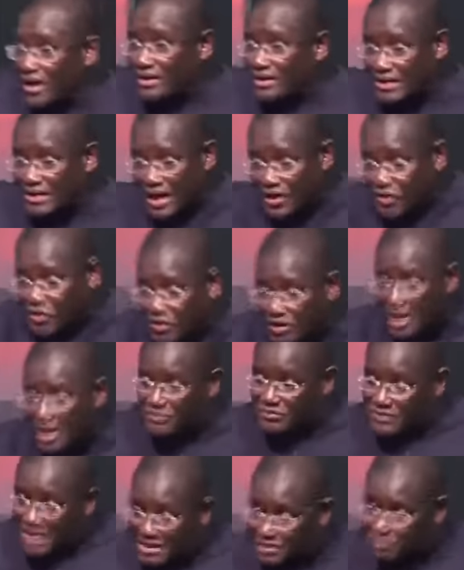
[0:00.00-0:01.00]
It's like you
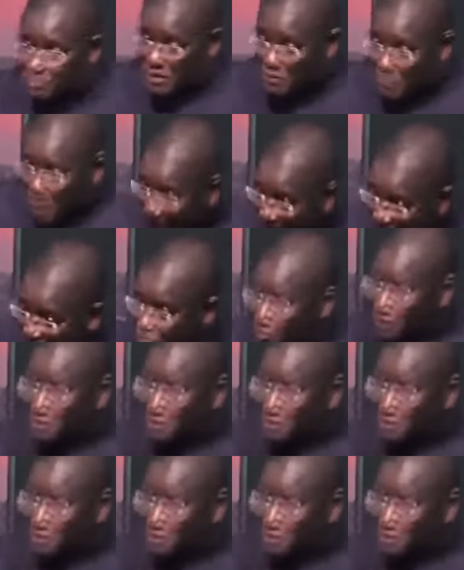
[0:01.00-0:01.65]
can just be part